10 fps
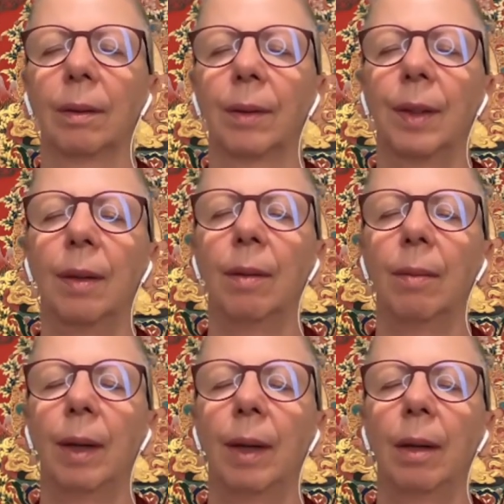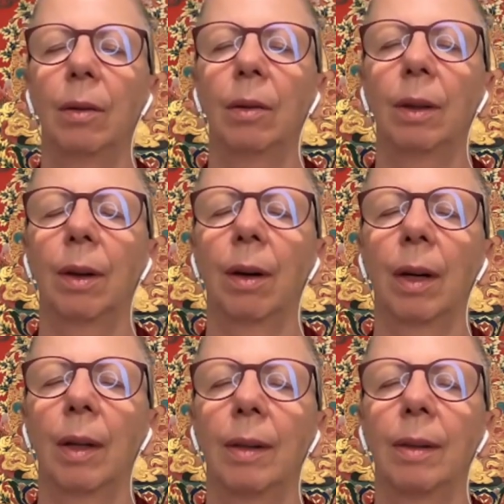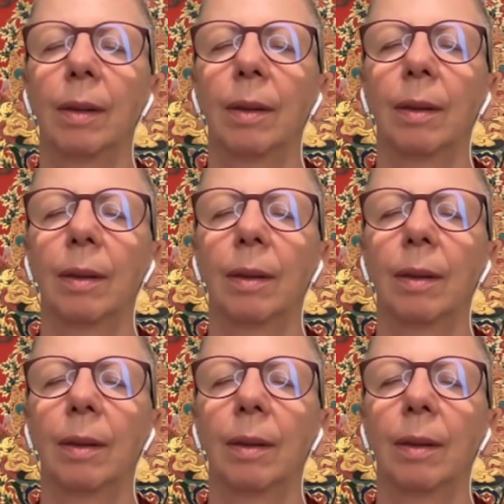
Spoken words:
See them there. Look at their eyes.